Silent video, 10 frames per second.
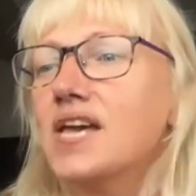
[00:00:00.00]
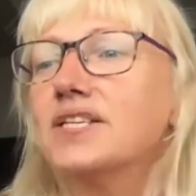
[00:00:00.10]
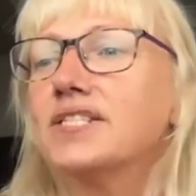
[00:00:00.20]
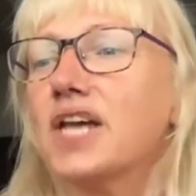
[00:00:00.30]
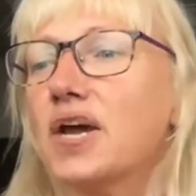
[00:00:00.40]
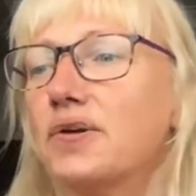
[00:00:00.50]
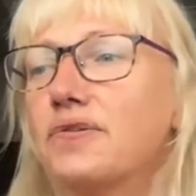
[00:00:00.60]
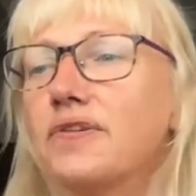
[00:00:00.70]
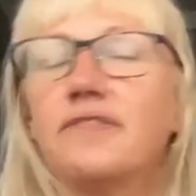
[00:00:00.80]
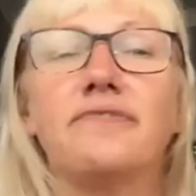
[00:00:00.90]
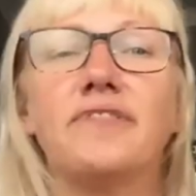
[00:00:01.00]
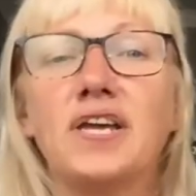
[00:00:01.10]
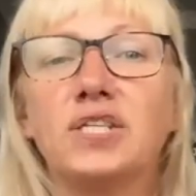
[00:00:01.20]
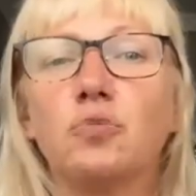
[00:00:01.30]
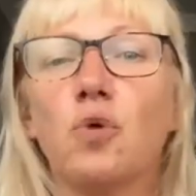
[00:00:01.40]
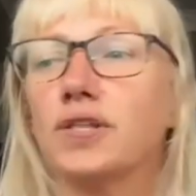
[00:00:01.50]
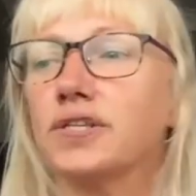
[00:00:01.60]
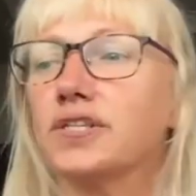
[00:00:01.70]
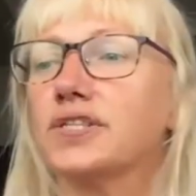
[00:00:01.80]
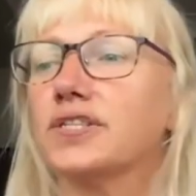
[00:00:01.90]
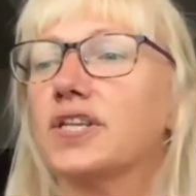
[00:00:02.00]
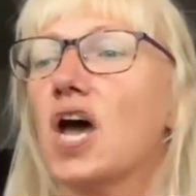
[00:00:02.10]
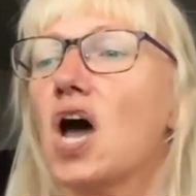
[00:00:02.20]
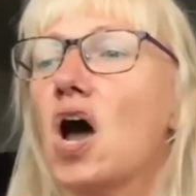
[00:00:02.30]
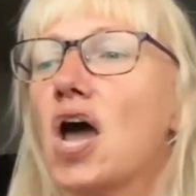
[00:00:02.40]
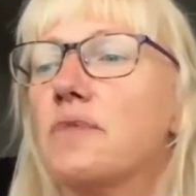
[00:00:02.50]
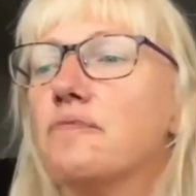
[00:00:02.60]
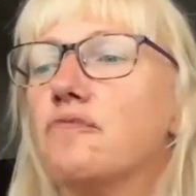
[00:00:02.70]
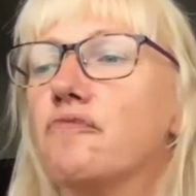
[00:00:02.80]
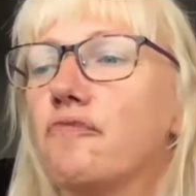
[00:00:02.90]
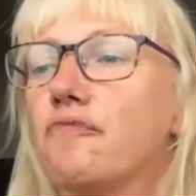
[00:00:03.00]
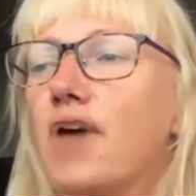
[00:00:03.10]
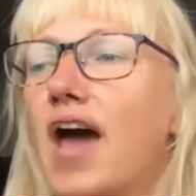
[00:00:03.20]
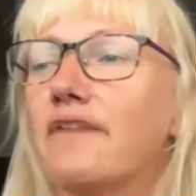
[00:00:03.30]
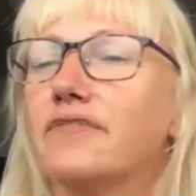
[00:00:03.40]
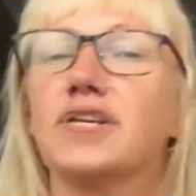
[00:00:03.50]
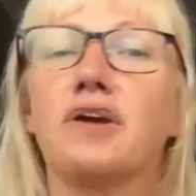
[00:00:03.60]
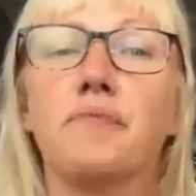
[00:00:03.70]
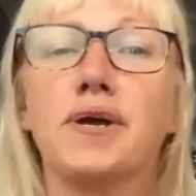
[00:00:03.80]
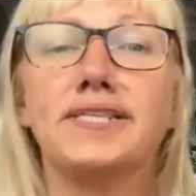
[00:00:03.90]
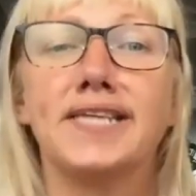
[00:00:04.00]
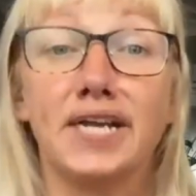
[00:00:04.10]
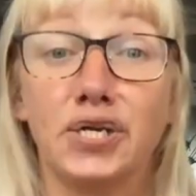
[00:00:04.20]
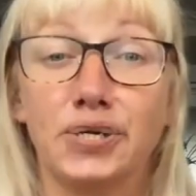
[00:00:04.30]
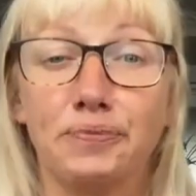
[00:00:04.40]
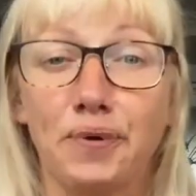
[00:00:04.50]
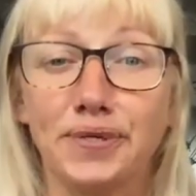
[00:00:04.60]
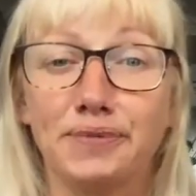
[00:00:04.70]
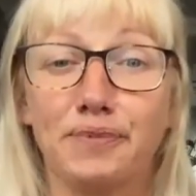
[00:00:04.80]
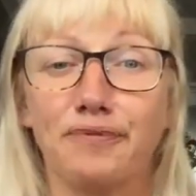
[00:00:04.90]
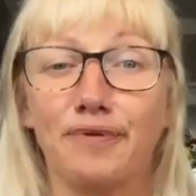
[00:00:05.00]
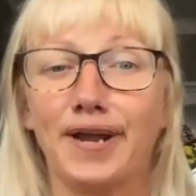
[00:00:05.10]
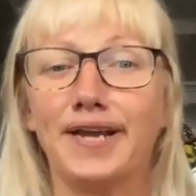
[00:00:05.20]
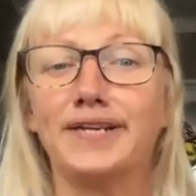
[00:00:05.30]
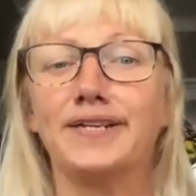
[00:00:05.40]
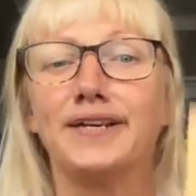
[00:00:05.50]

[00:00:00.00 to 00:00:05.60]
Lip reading: So first ones that I'm having to go in my danger box, I'm afraid,